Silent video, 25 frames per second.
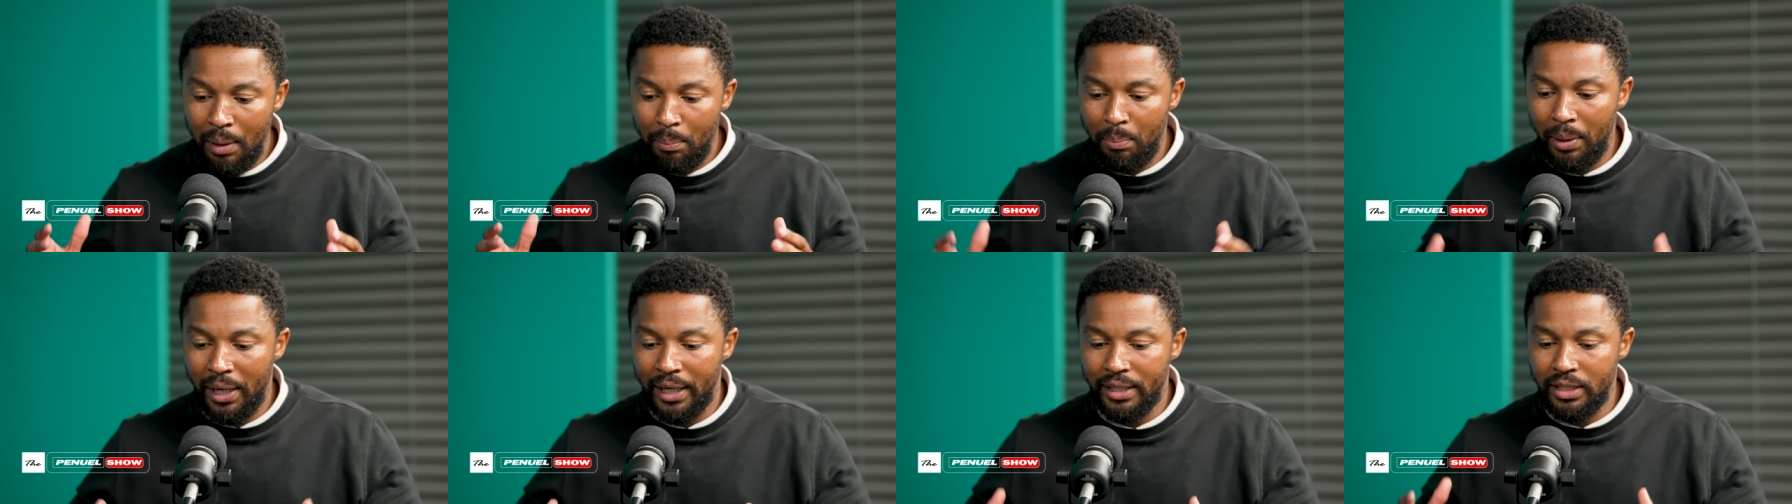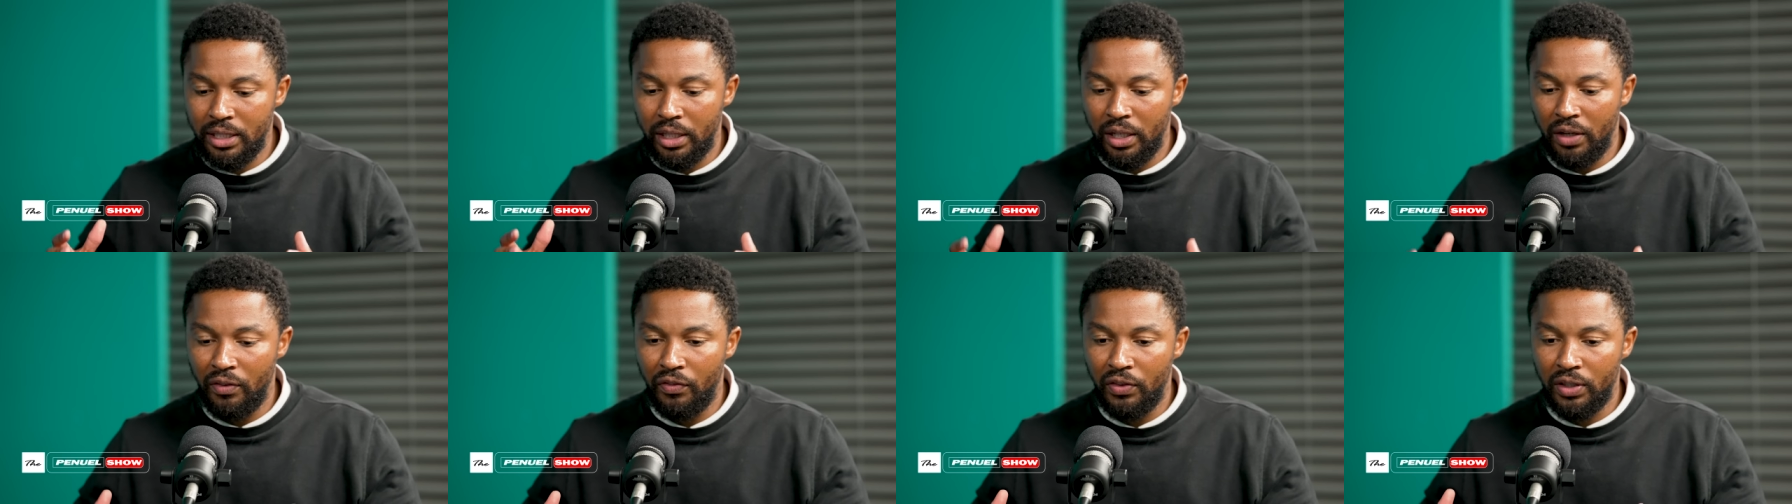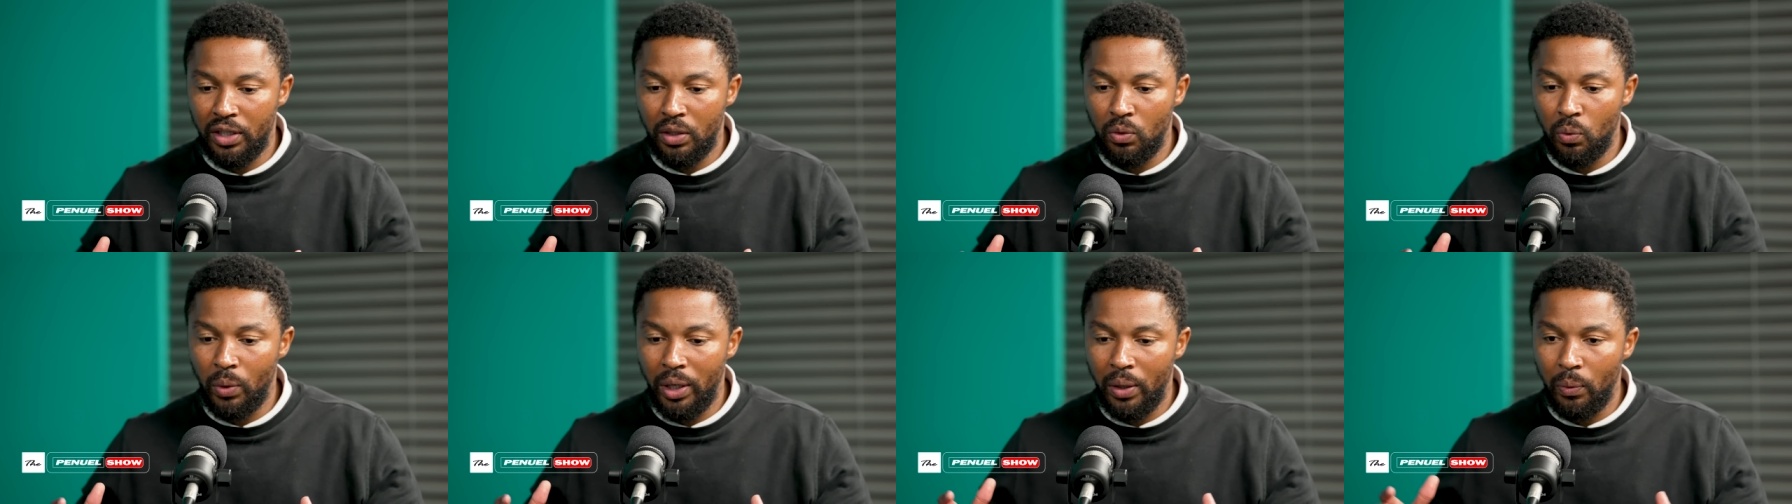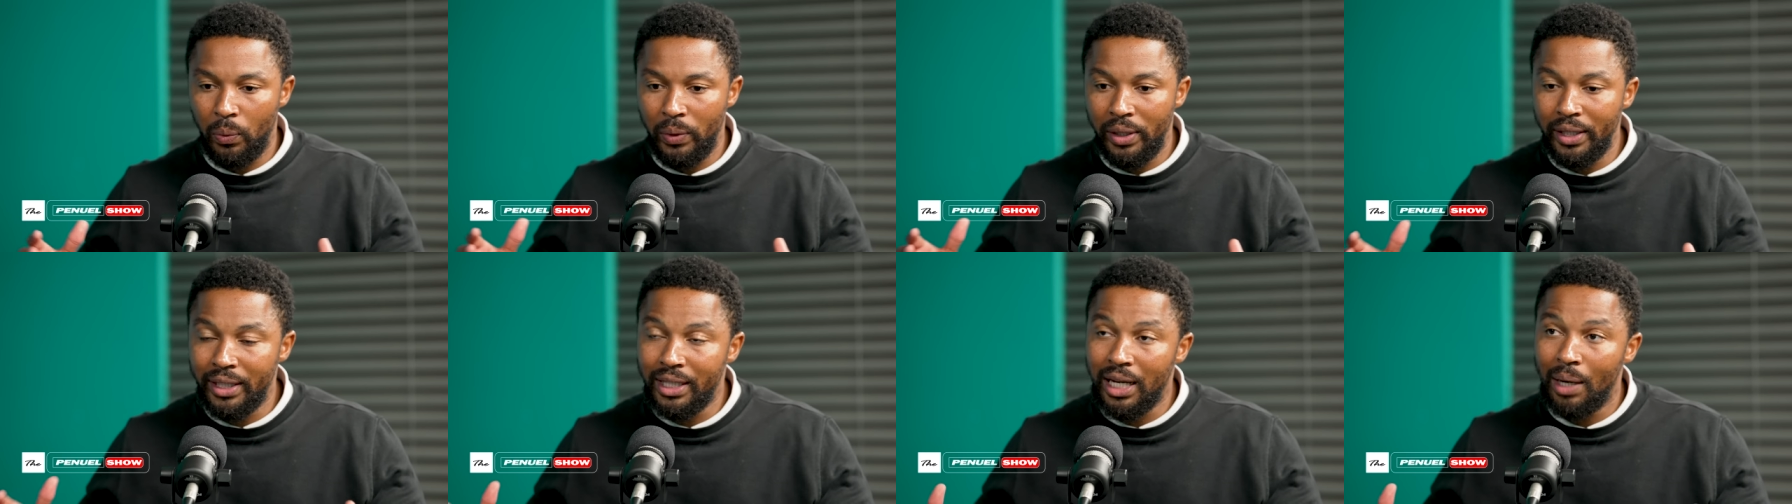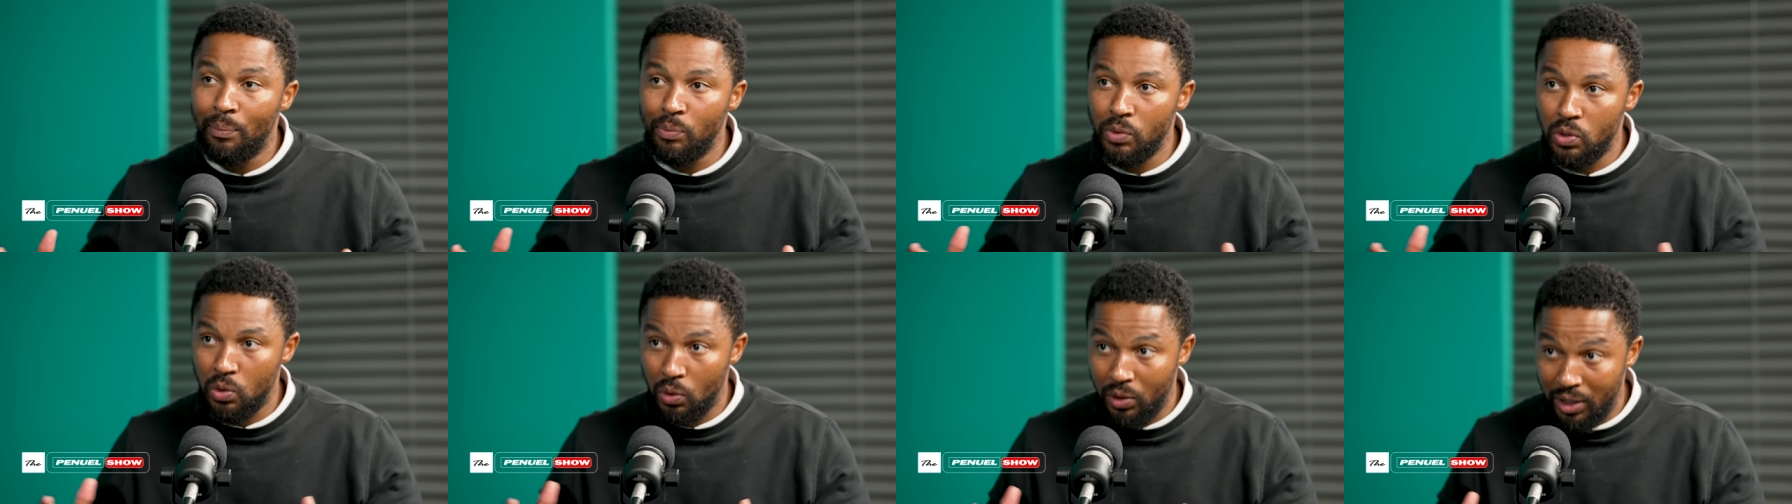Black South African, where we
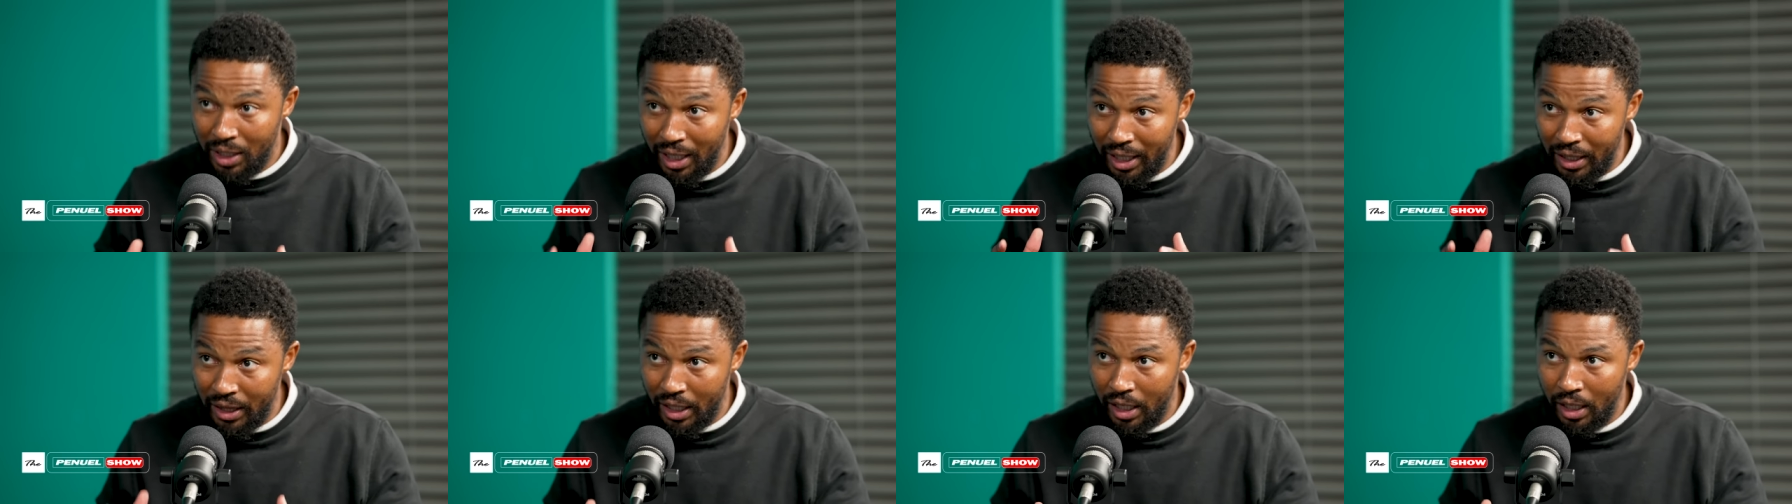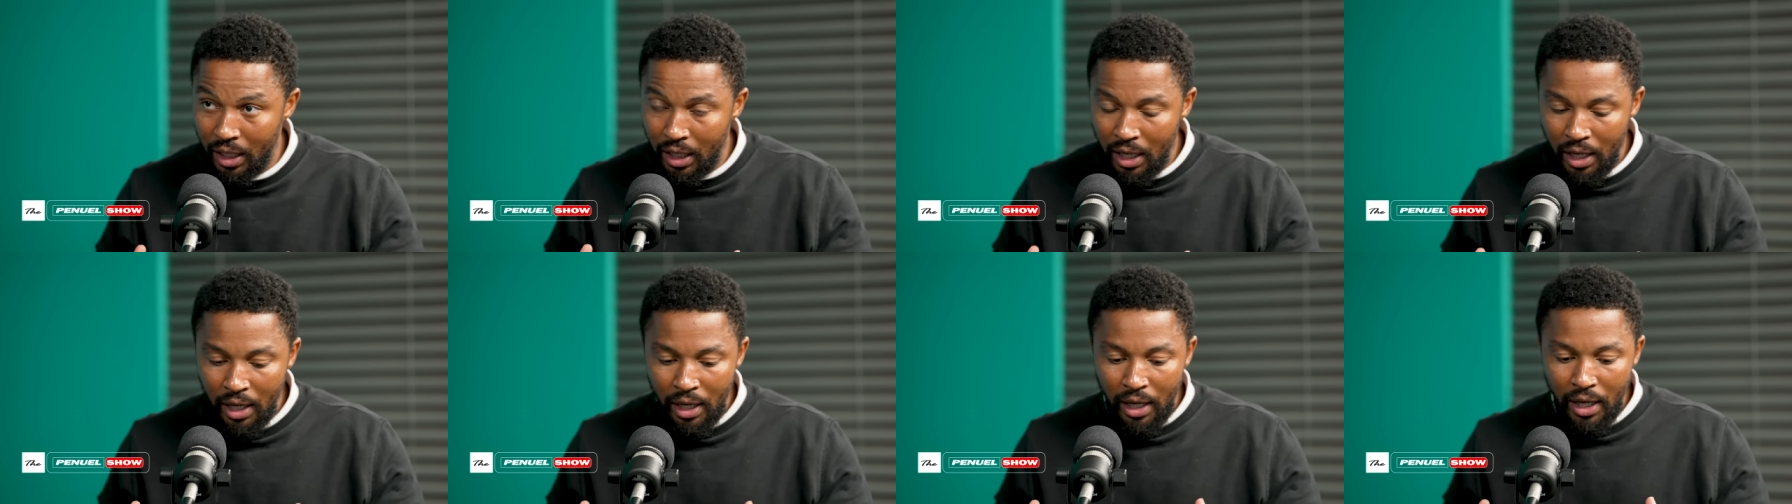come together